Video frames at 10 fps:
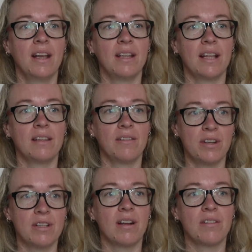that
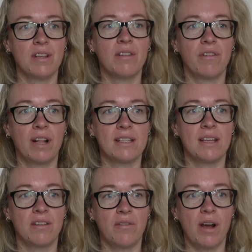results in floods
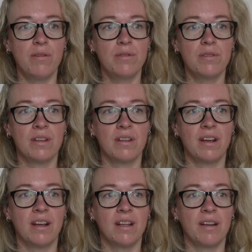and droughts.
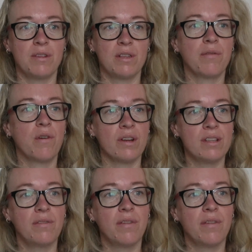There was a forest